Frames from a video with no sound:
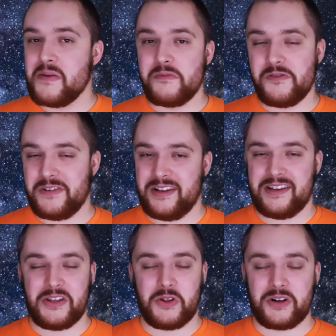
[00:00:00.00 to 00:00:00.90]
movie,
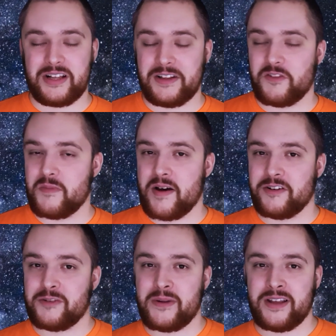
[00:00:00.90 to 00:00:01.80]
Killer Klowns from Outer
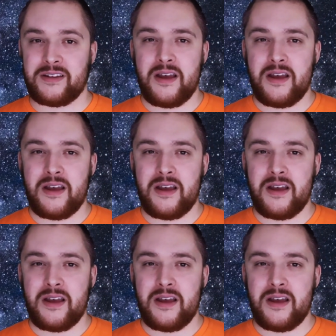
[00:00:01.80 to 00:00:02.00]
Space.